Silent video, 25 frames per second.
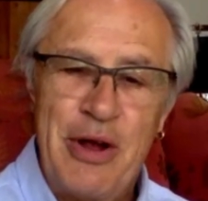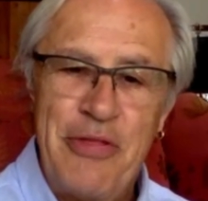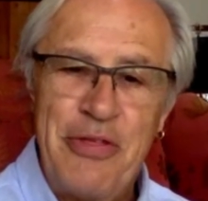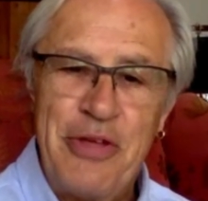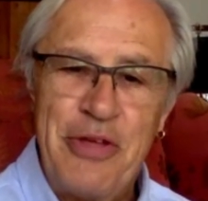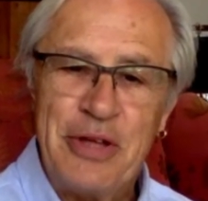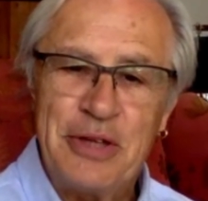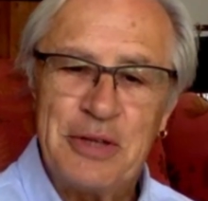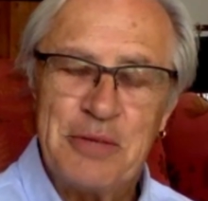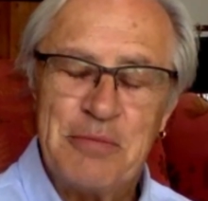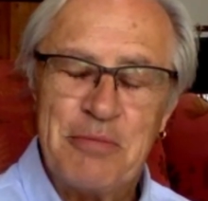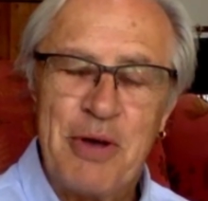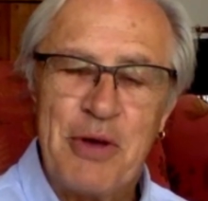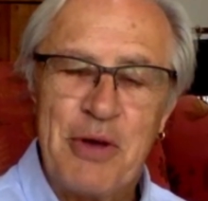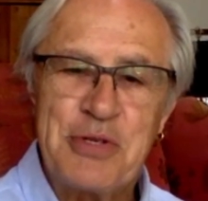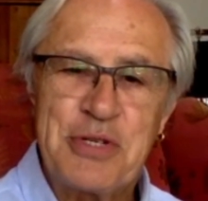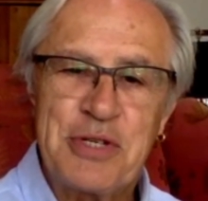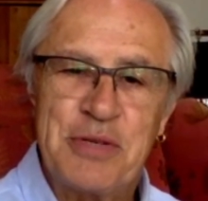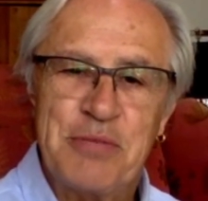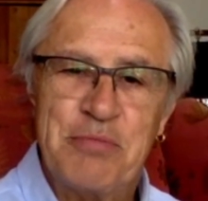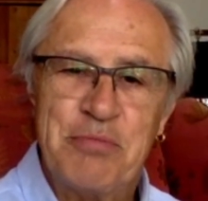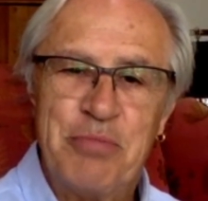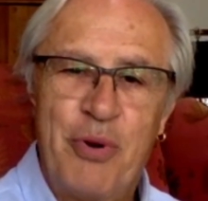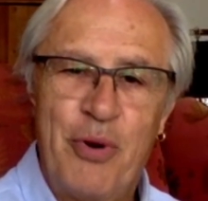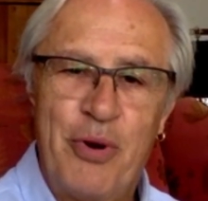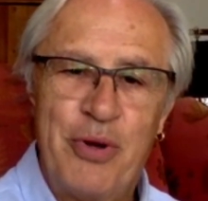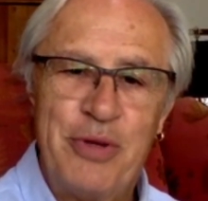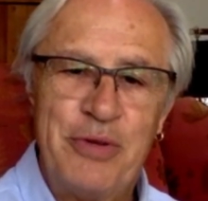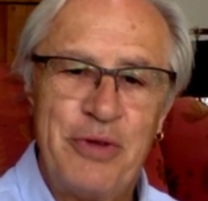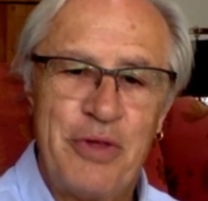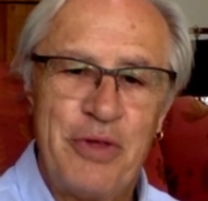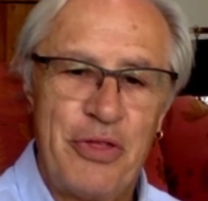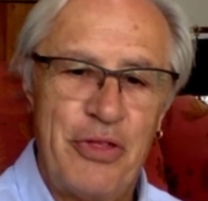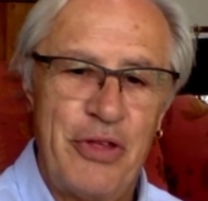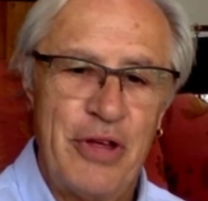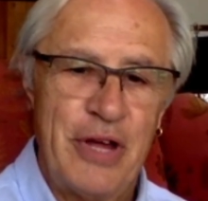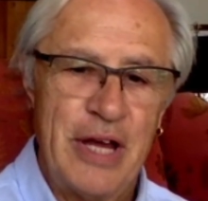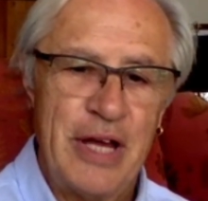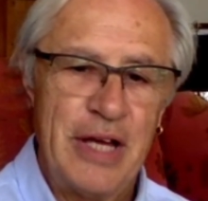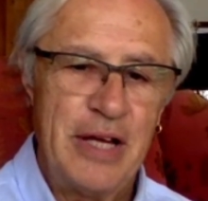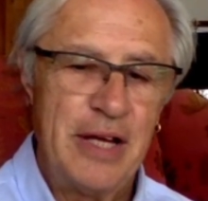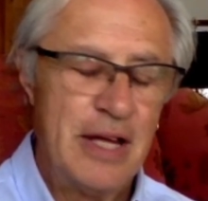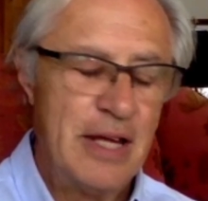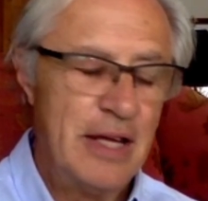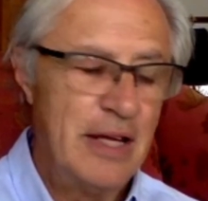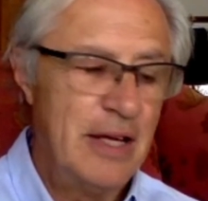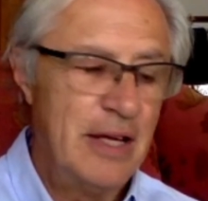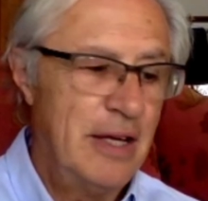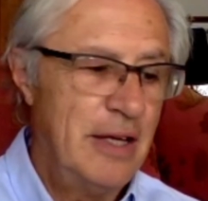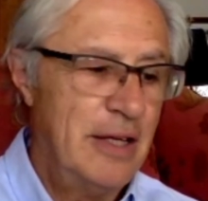I think the most important thing,
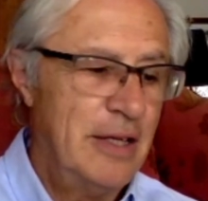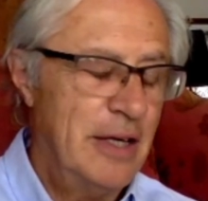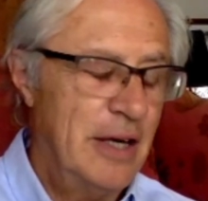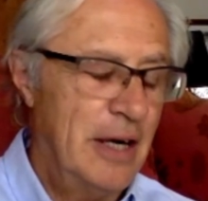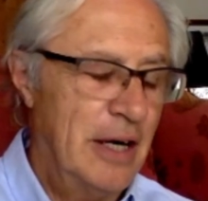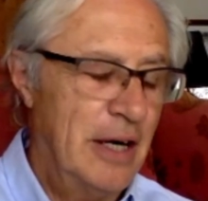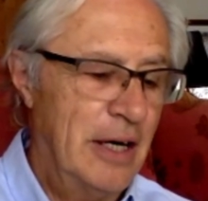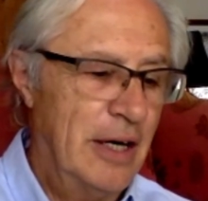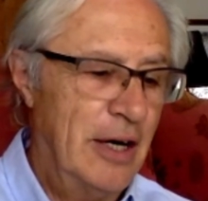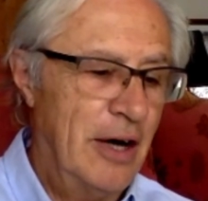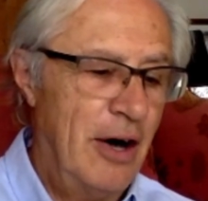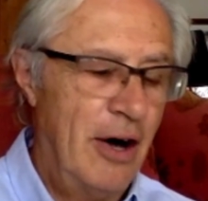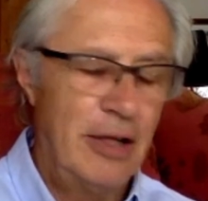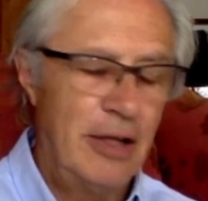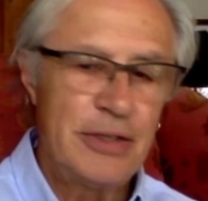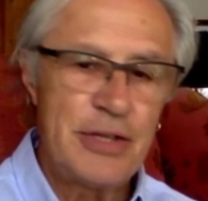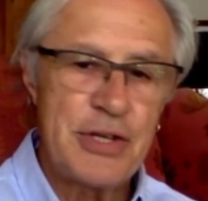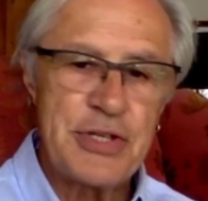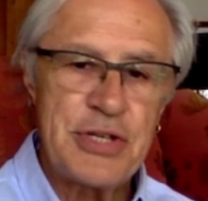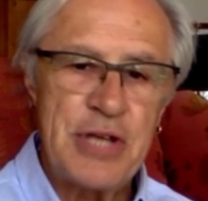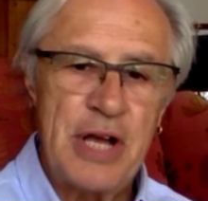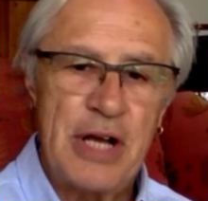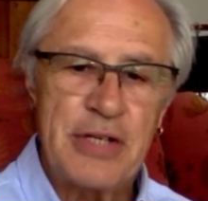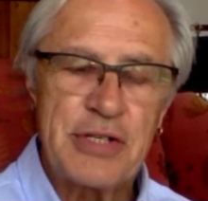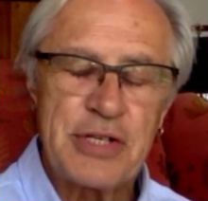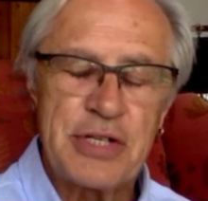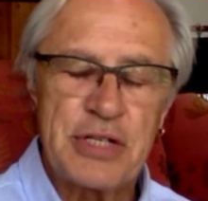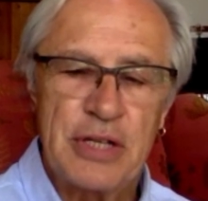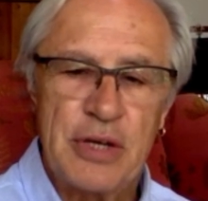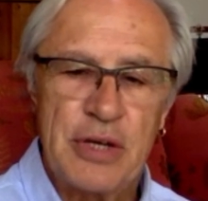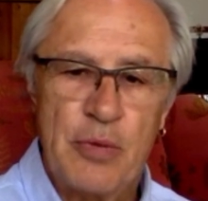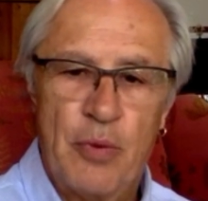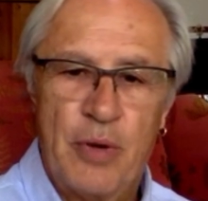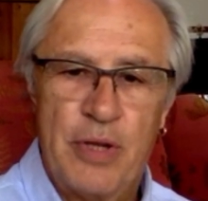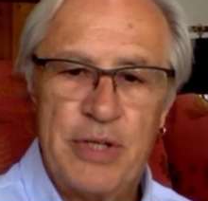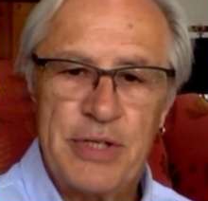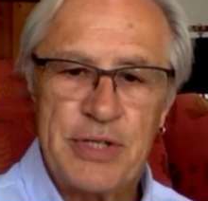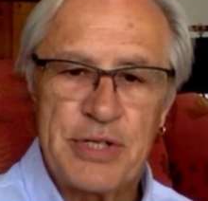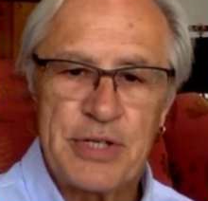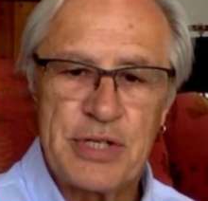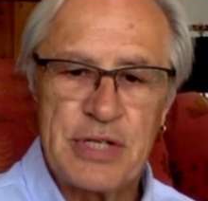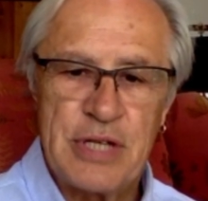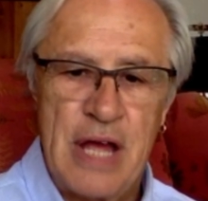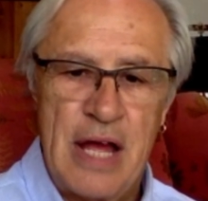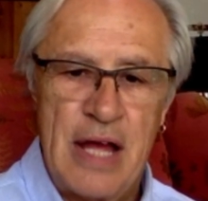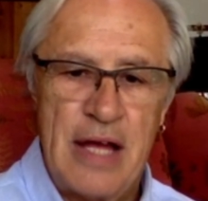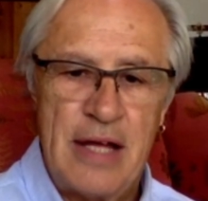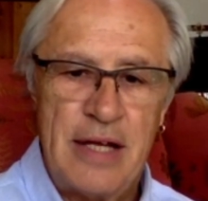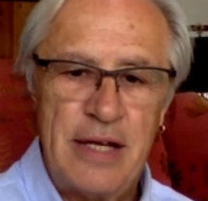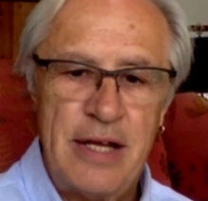uh, Aldous Huxley once
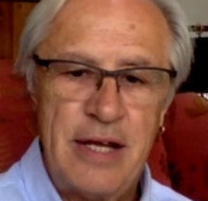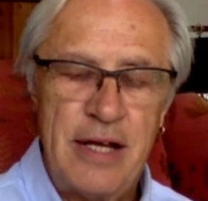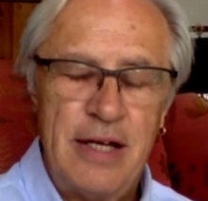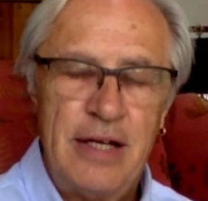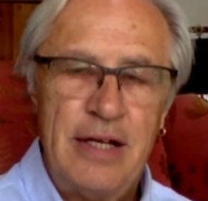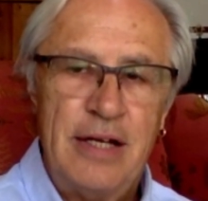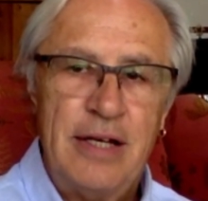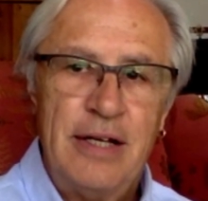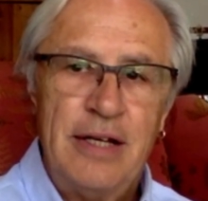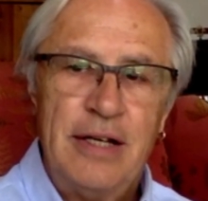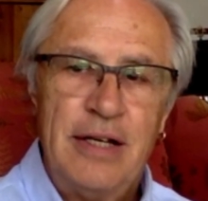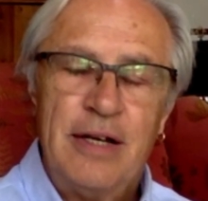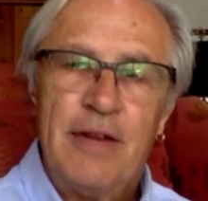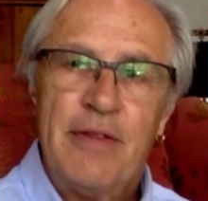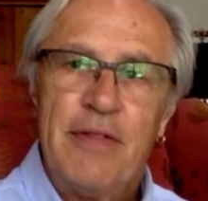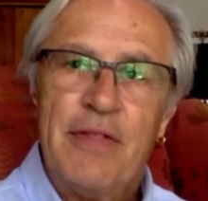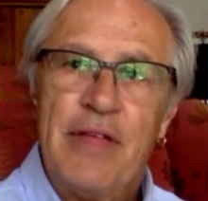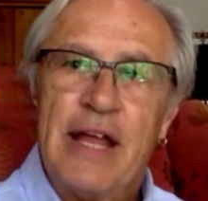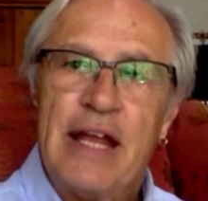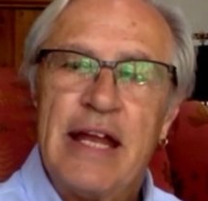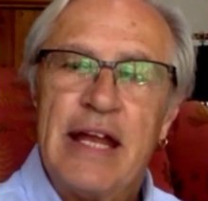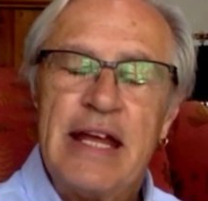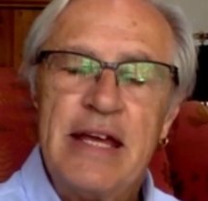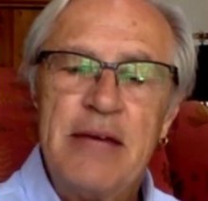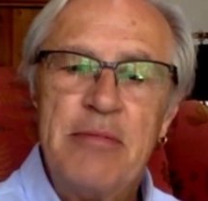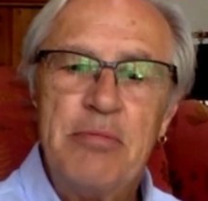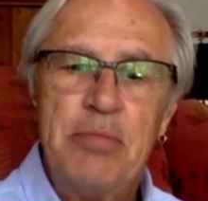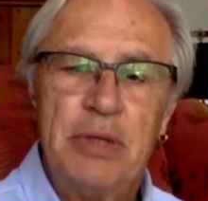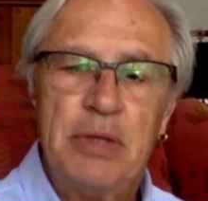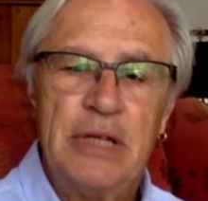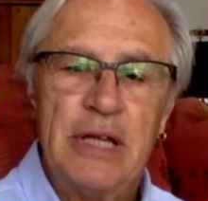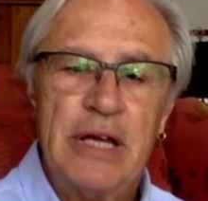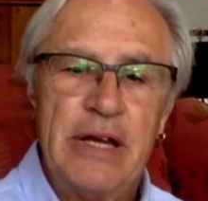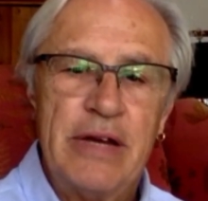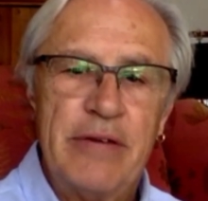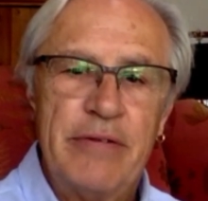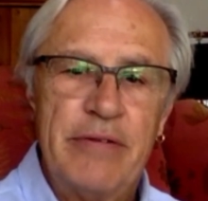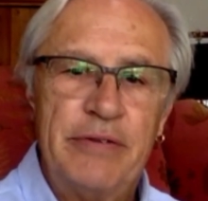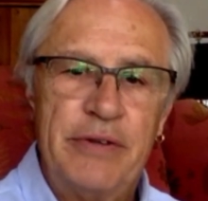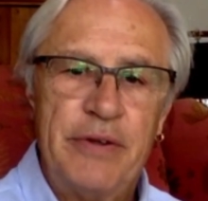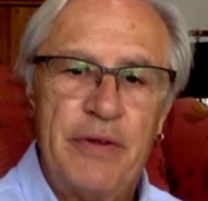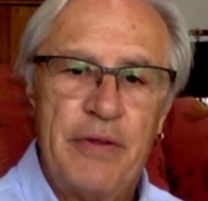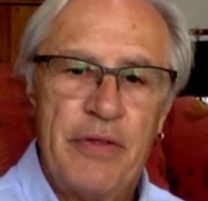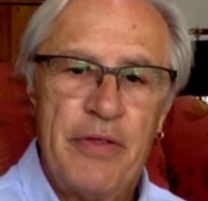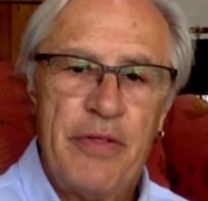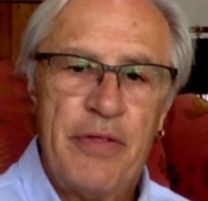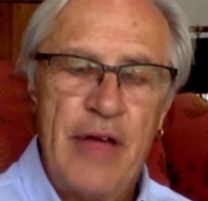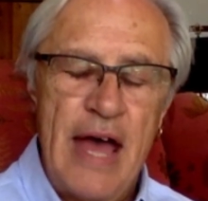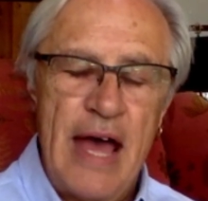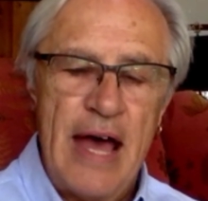said that he believed
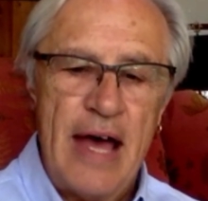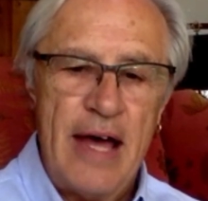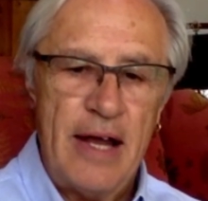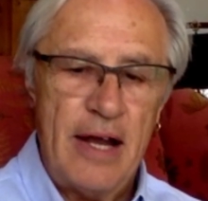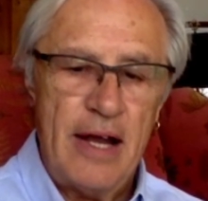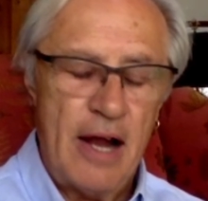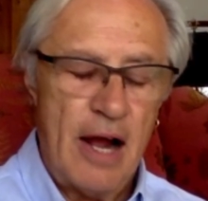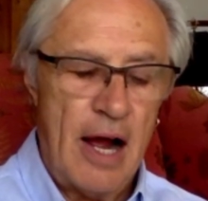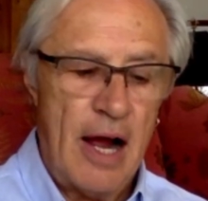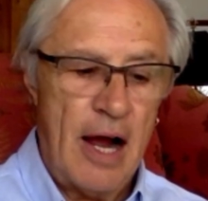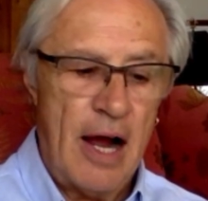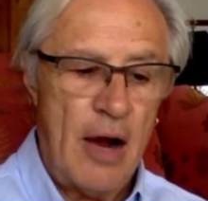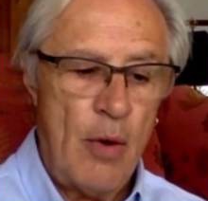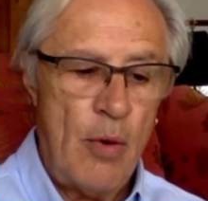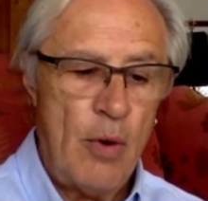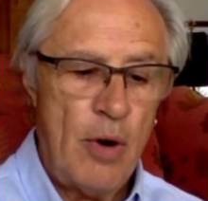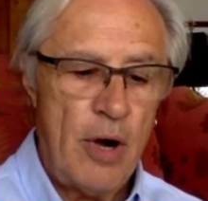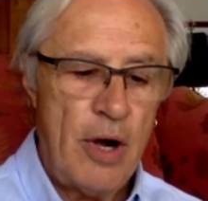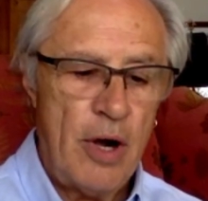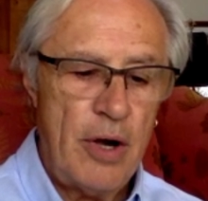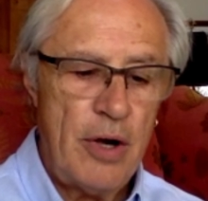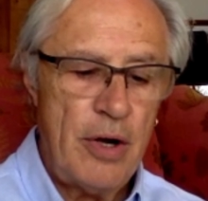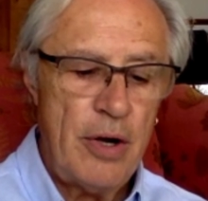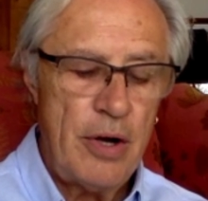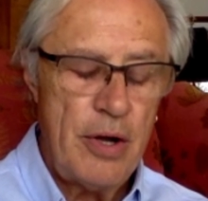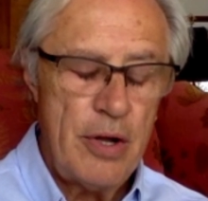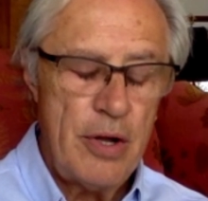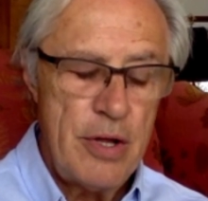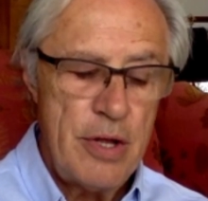that our